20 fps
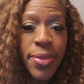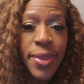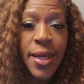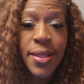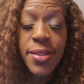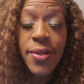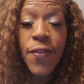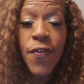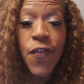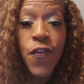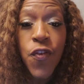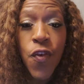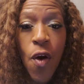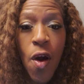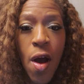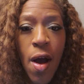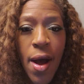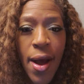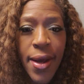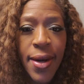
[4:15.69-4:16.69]
that's a
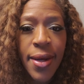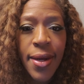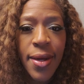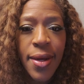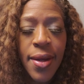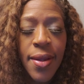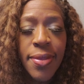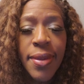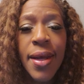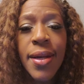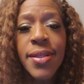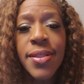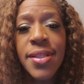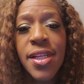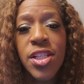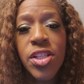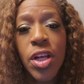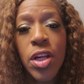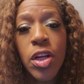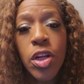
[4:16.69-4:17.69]
fraud, that is
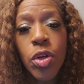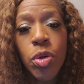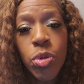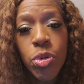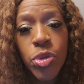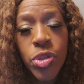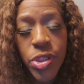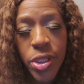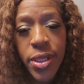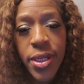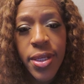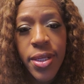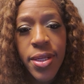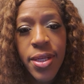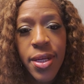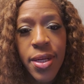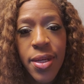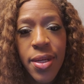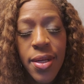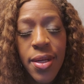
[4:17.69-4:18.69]
disillusioned,